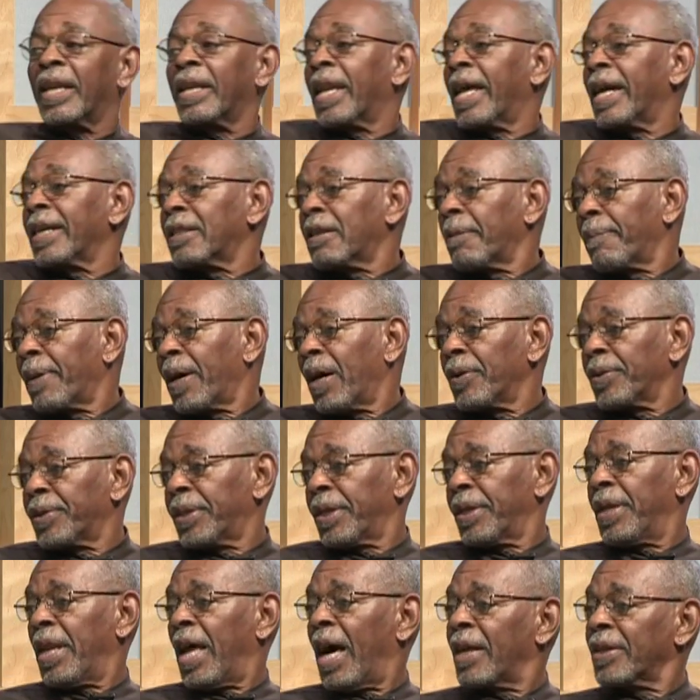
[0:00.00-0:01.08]
liked
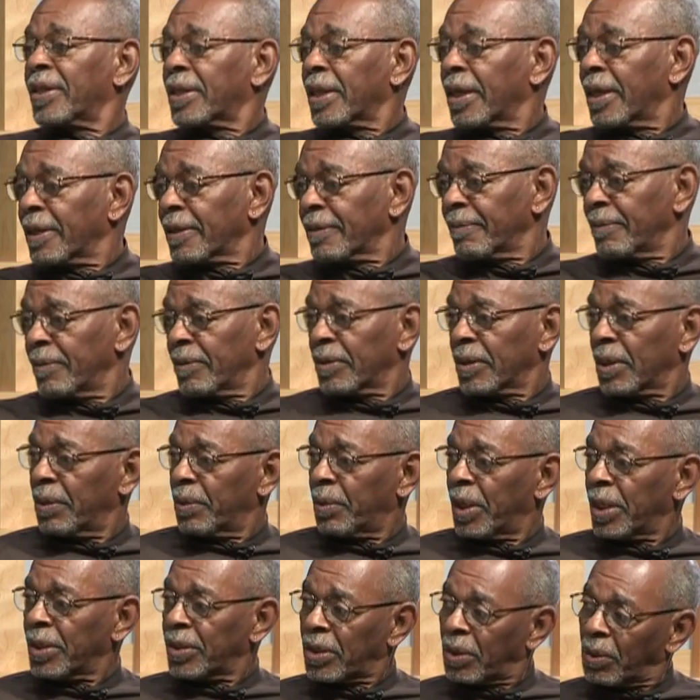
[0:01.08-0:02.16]
about Nasser
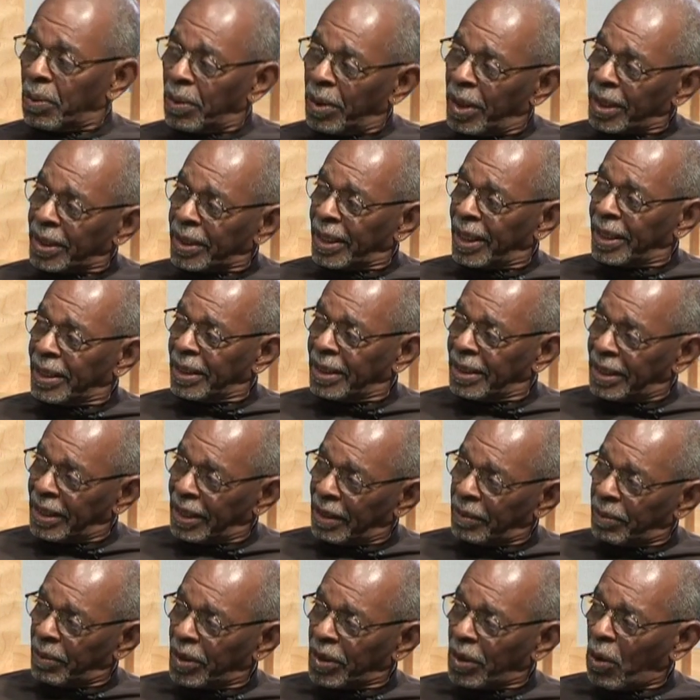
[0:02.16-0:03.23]
was the work that he
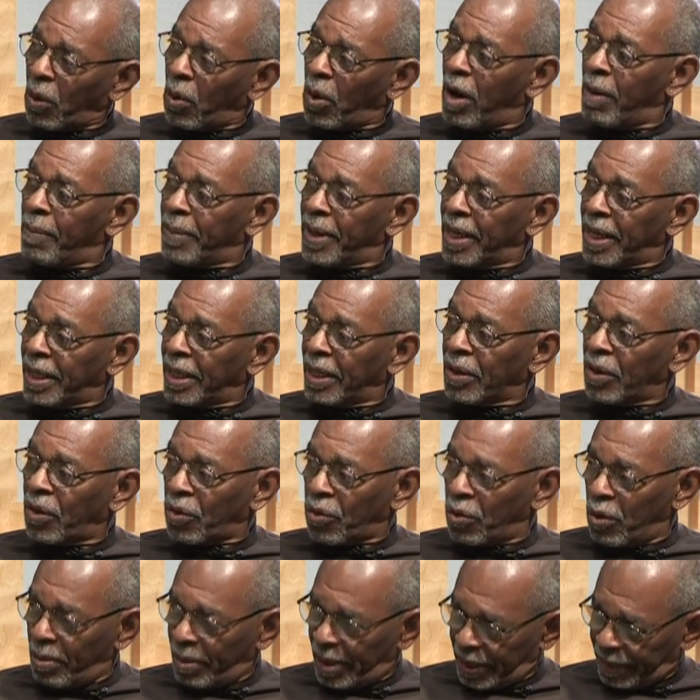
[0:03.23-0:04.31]
did with Kwame
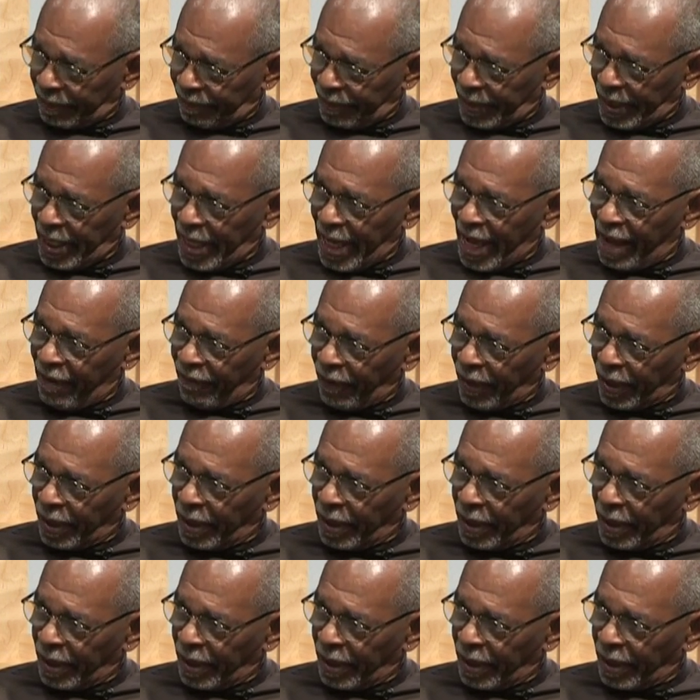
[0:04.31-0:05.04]
Nkrumah in Africa.